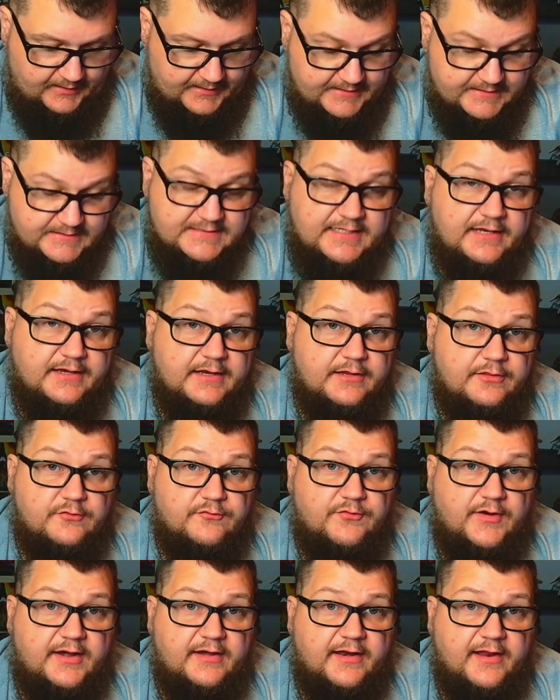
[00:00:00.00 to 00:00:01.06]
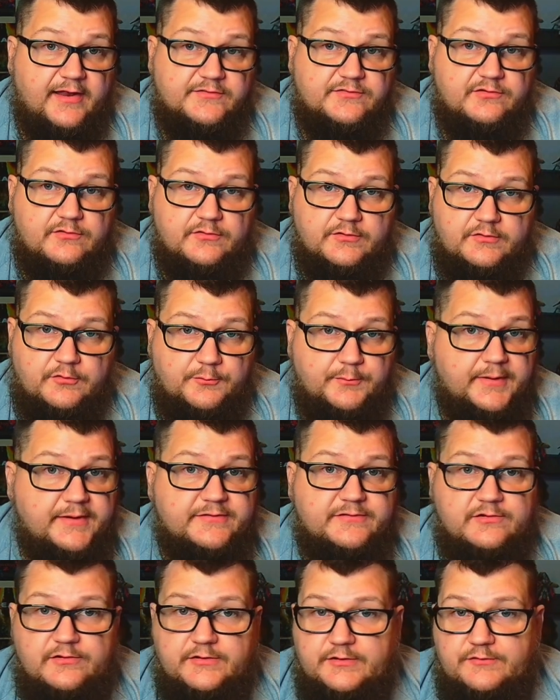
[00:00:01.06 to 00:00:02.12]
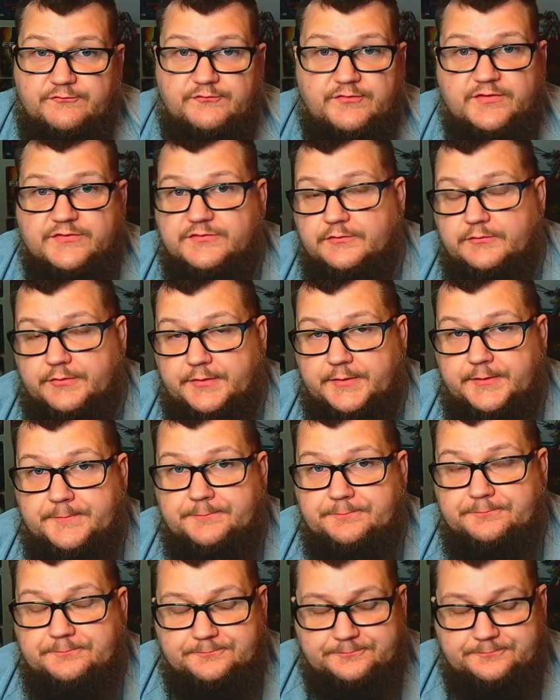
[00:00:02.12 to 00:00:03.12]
Like I said, either financially or mentally, physically.